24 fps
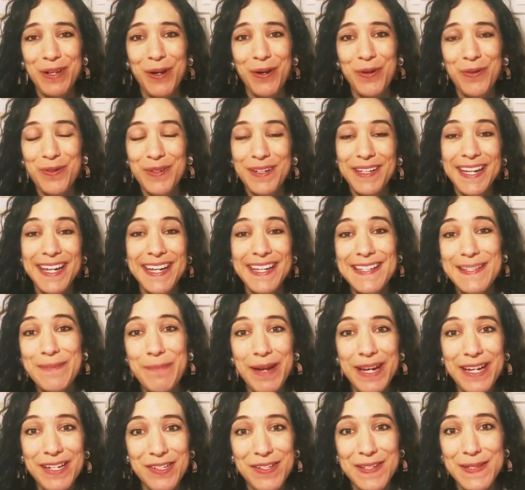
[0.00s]
kids
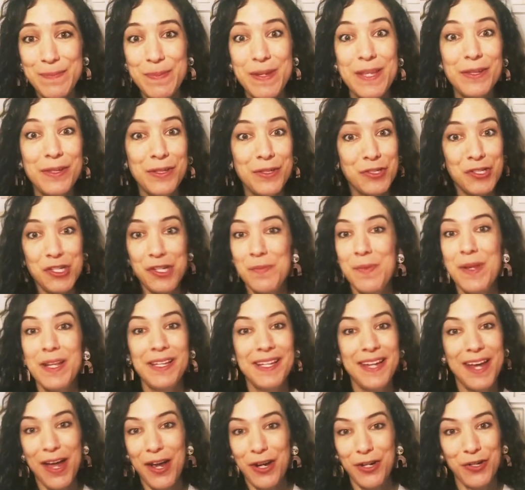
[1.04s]
might just be legitimately
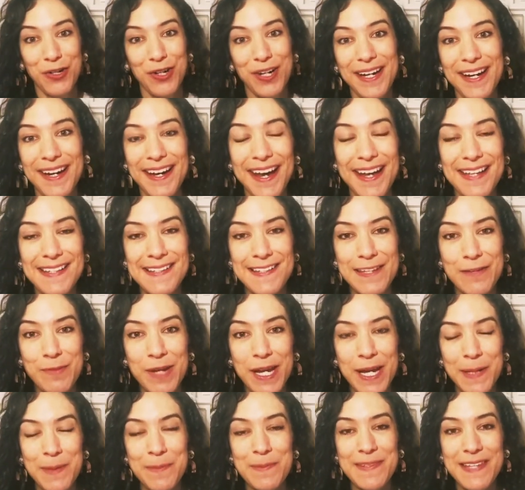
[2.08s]
hungry. And
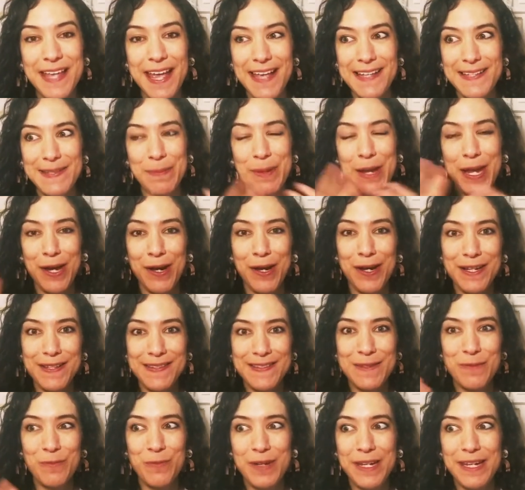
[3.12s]
sometimes as
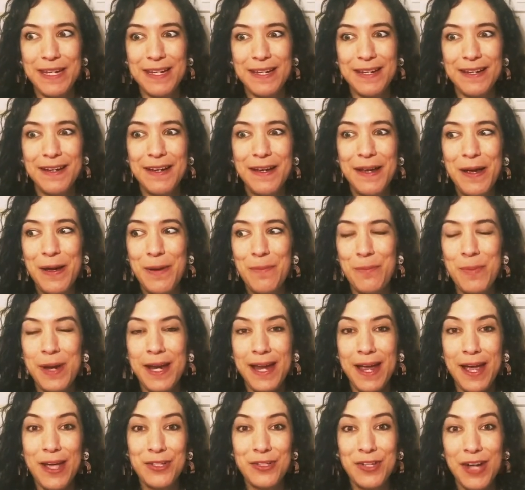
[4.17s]
parents, we might
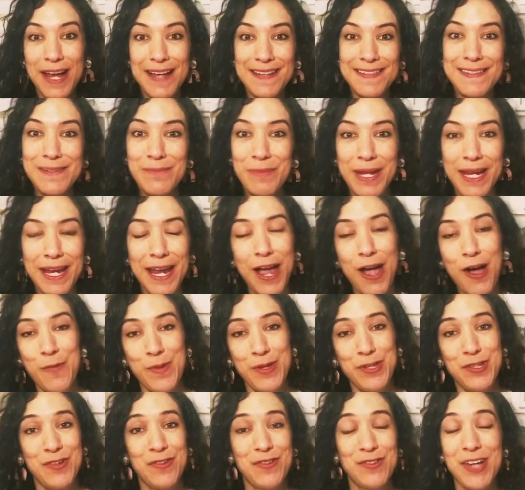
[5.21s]
underestimate how
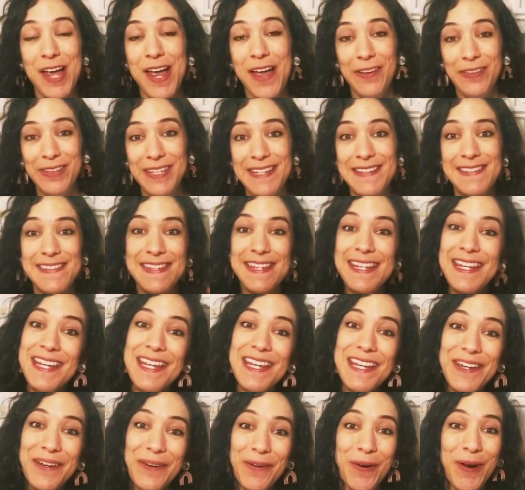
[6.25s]
much our child needs to
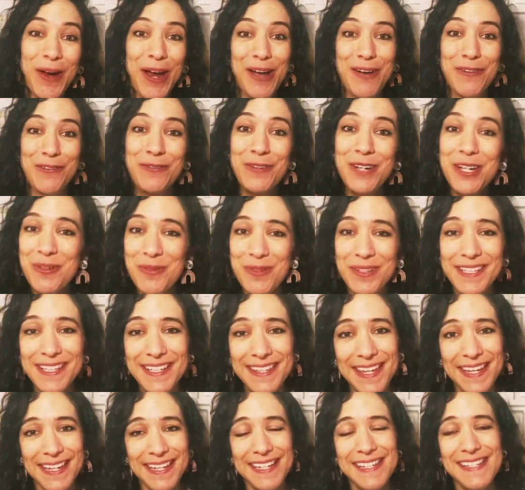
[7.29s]
eat or how frequently
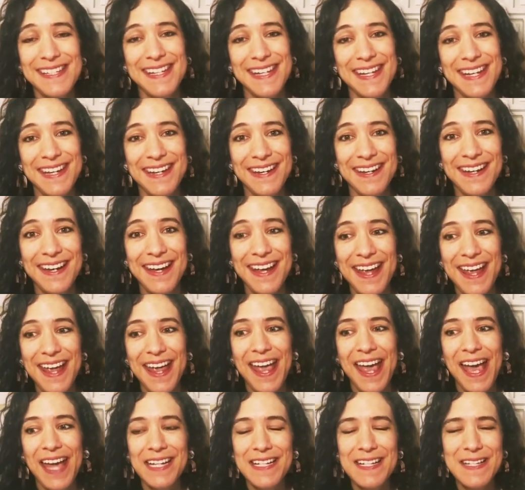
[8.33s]
they need to eat.
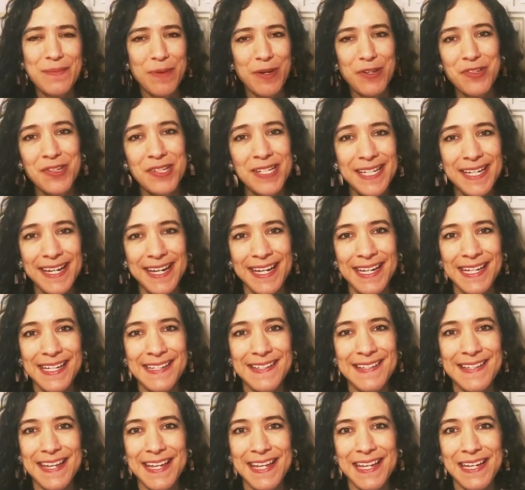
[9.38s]
And especially
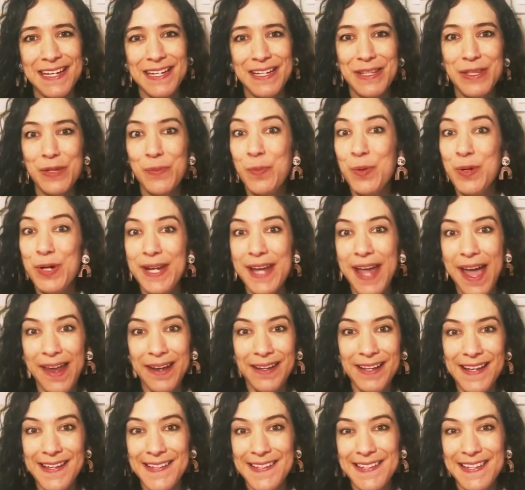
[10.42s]
kids in the
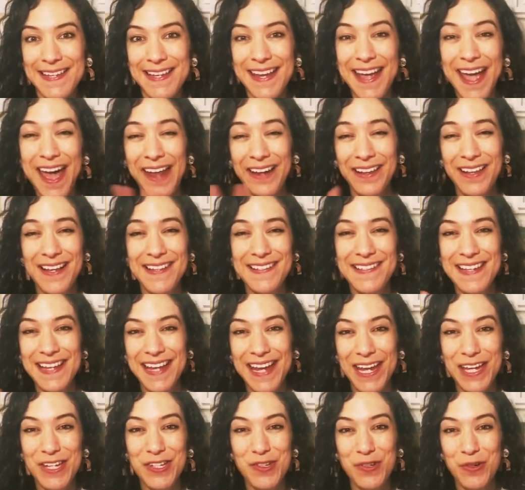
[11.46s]
pre-adolescent, adolescent
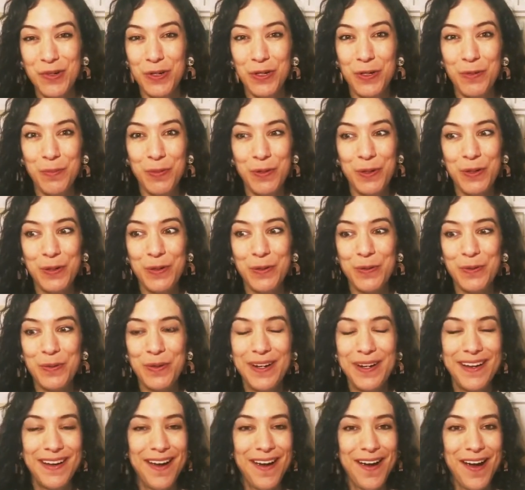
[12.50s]
age group who
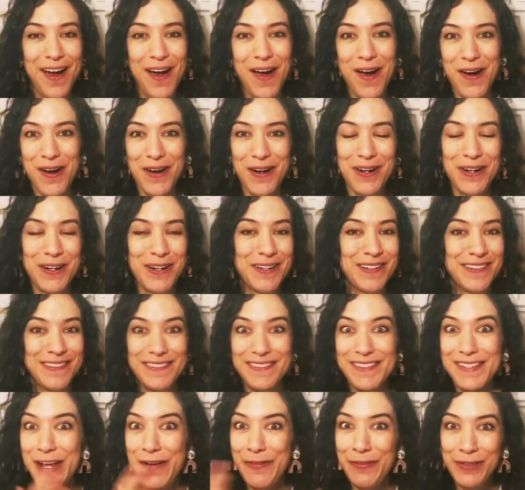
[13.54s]
are
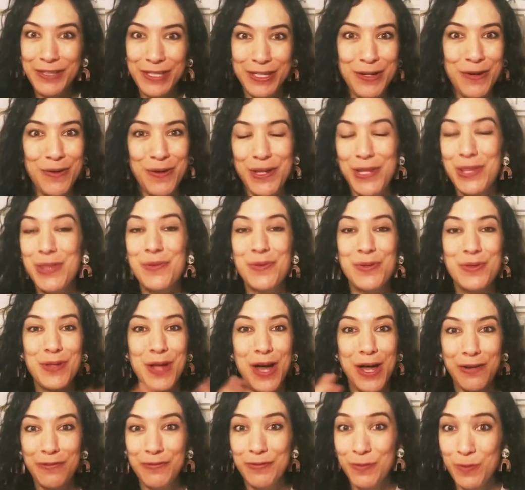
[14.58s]
definitely going through a
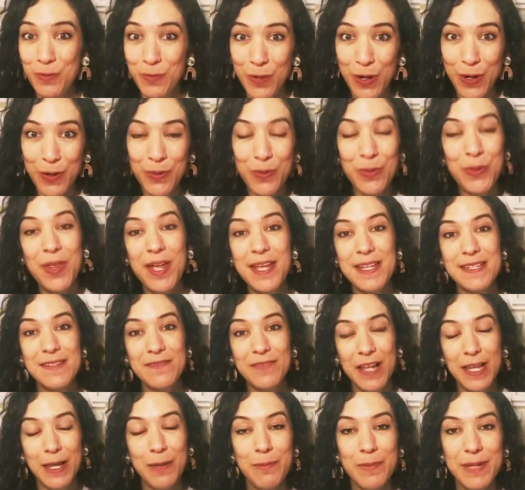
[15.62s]
lot of growth and
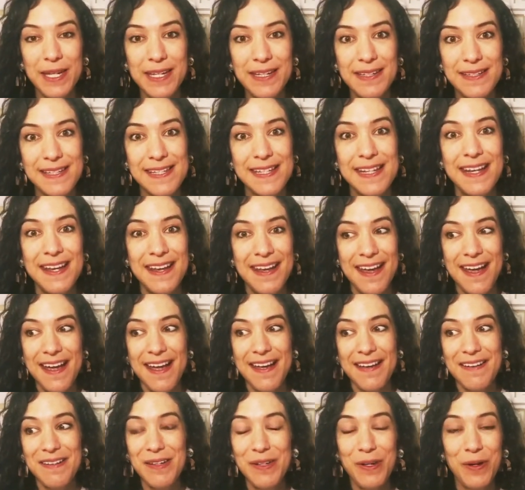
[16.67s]
development,
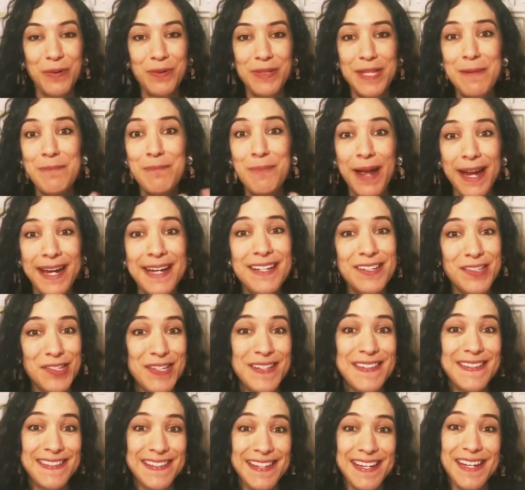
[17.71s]
they might
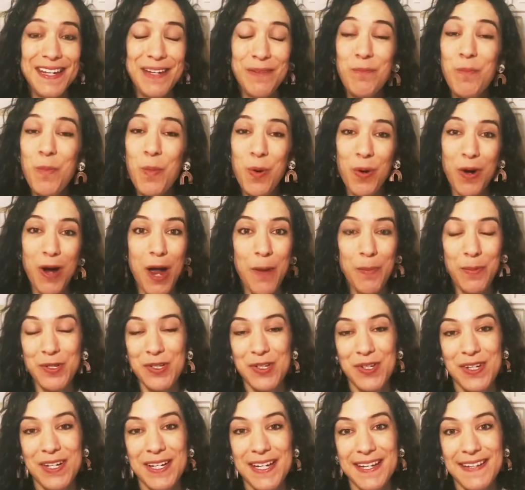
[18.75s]
just need more
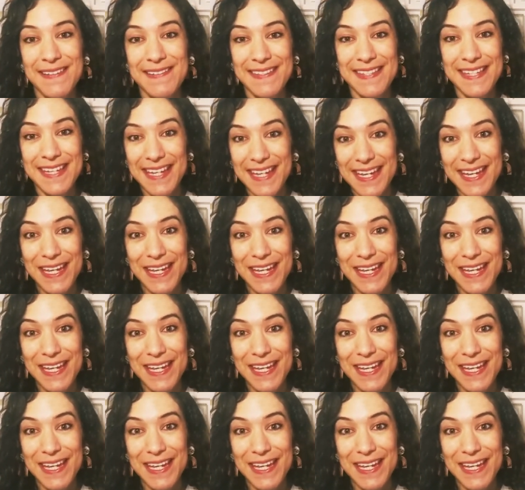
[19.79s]
opportunities to eat